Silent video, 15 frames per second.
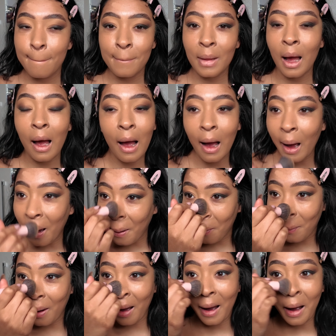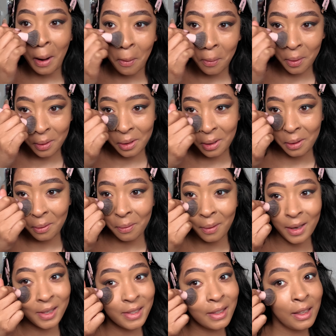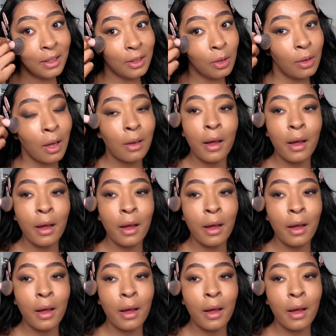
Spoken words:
how are you actually doing that?